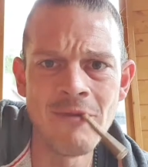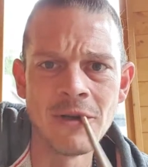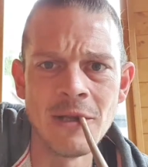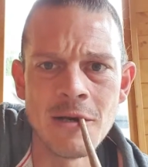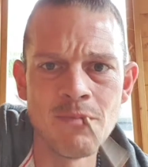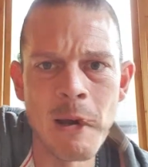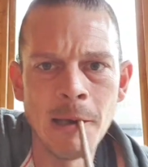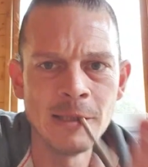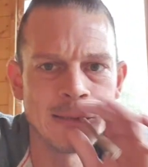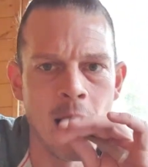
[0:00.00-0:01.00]
the
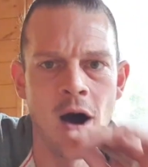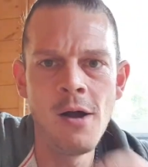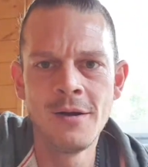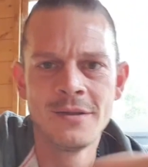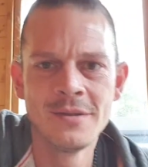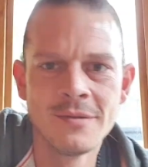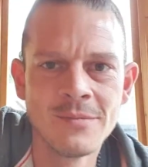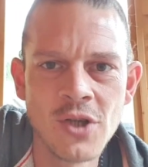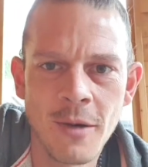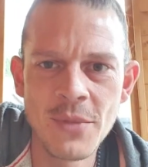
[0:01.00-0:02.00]
Amazer.
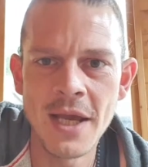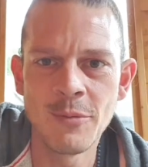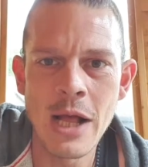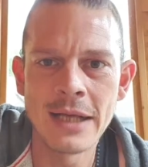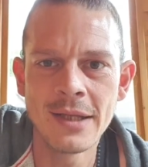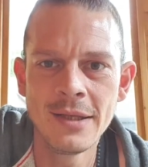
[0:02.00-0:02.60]
Top name, lad.